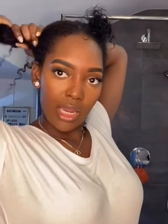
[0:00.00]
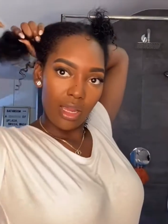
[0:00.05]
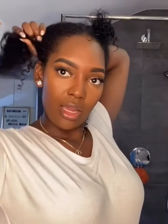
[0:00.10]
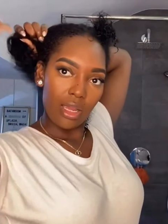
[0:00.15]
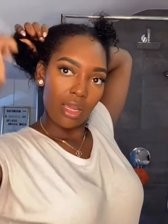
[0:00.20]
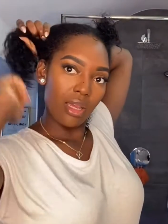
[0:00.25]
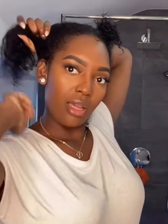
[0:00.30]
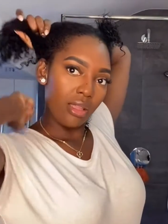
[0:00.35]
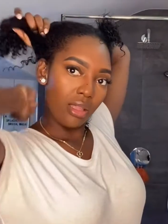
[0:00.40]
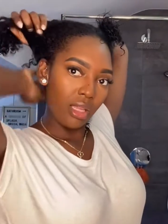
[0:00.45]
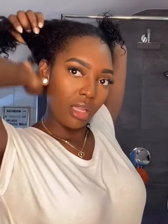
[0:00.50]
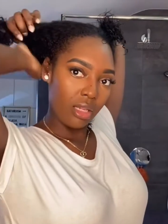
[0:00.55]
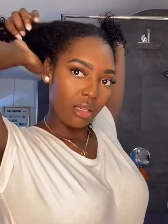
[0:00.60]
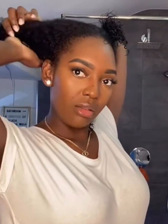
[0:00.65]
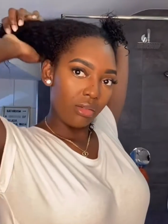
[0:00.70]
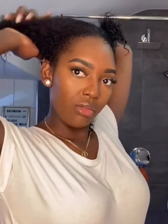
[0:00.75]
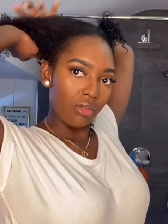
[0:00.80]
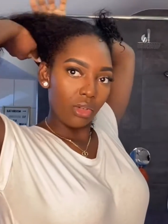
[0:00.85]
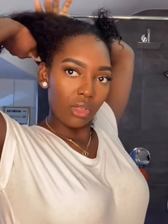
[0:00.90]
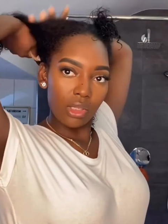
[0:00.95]
and then
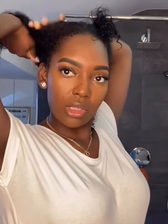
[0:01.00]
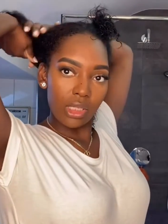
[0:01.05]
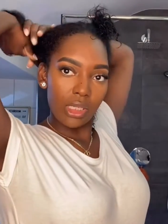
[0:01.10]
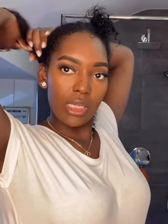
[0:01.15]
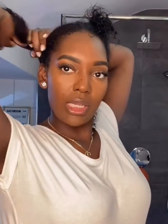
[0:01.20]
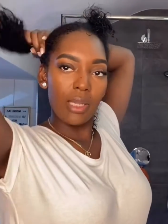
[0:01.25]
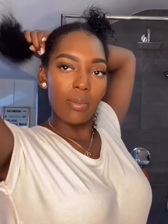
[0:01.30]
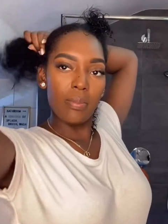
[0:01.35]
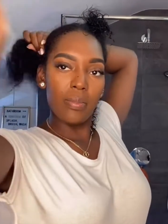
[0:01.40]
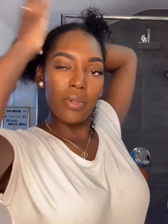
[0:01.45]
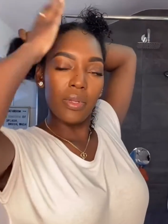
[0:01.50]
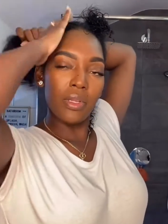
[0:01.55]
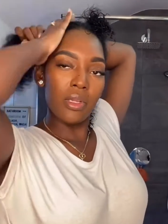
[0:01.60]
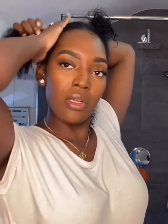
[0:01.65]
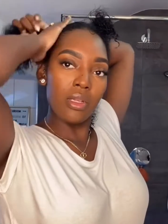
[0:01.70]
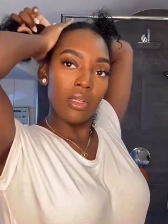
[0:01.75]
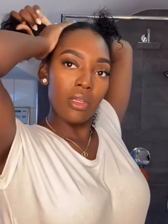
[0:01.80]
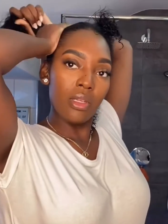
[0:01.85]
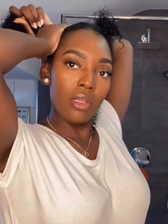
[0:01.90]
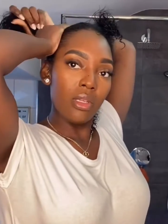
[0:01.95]
just clip
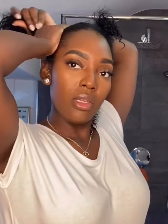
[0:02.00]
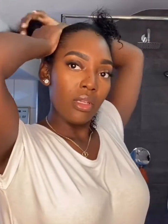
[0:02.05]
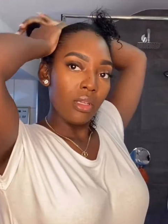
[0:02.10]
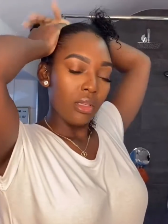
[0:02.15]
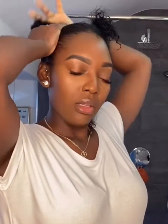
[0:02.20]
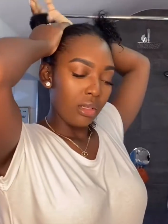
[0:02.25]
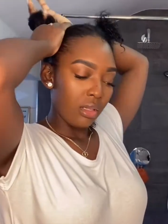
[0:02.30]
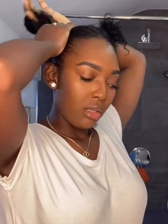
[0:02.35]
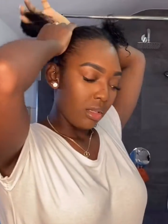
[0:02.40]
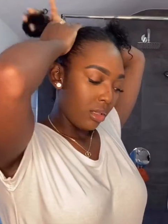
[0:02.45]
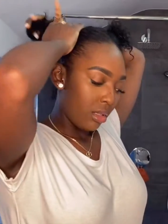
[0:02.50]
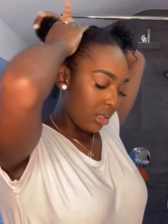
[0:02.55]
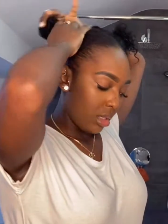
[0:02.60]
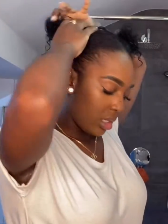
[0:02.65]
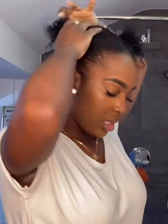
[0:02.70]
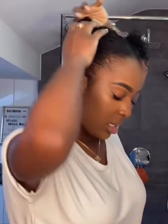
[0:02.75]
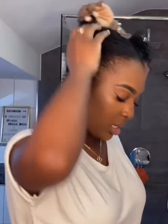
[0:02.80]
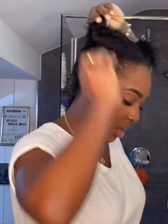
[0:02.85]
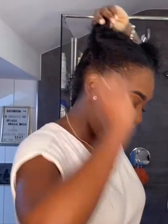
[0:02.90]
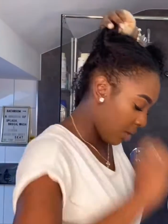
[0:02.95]

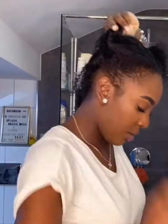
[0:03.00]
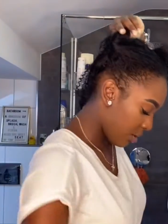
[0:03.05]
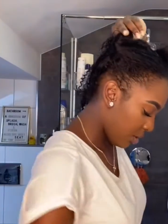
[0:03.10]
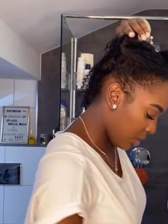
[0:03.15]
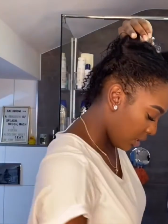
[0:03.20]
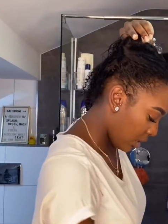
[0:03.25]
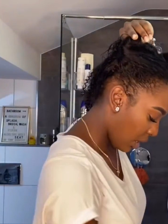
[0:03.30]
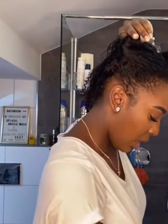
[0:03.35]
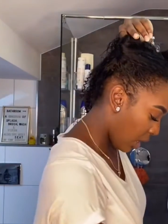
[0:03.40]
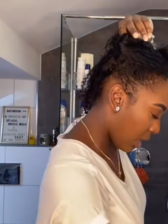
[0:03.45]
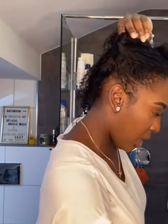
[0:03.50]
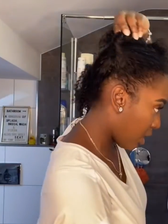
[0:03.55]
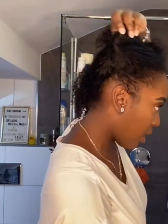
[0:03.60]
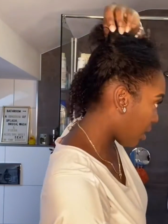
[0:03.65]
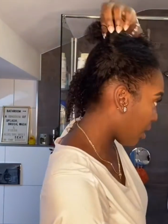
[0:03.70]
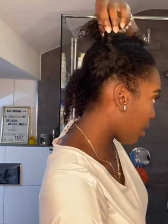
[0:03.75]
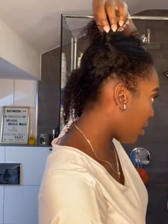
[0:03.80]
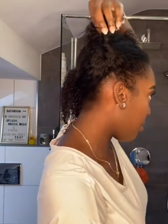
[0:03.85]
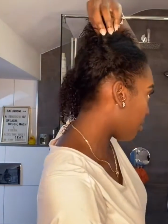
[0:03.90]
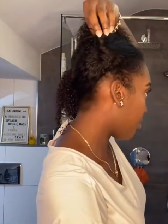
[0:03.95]
the other side
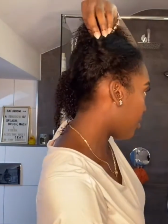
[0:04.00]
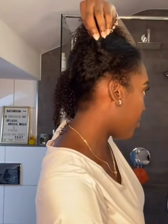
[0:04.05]
up.